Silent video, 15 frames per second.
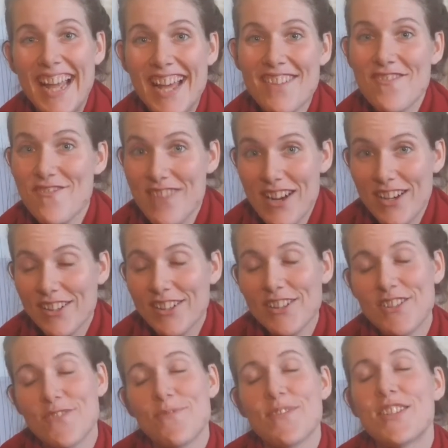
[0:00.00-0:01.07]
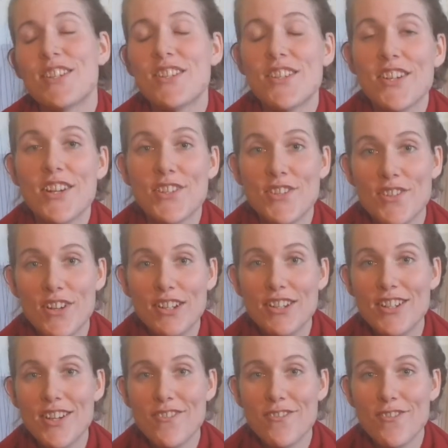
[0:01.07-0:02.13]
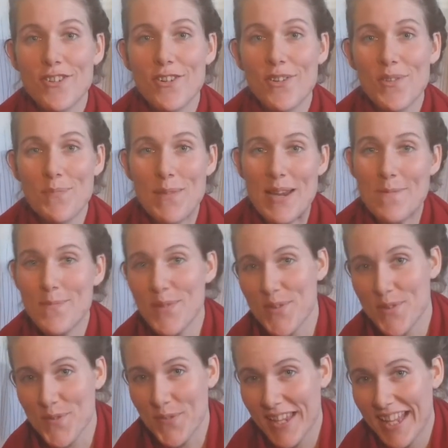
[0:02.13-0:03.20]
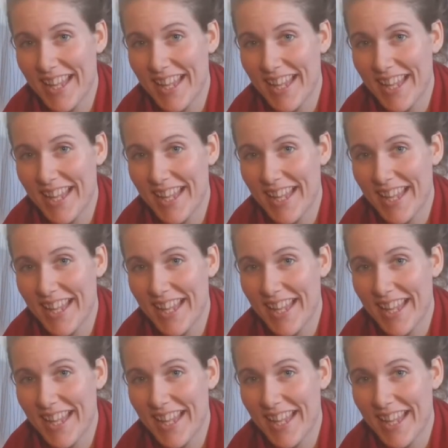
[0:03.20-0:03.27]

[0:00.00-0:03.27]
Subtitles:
and welcome to Astrology for the People.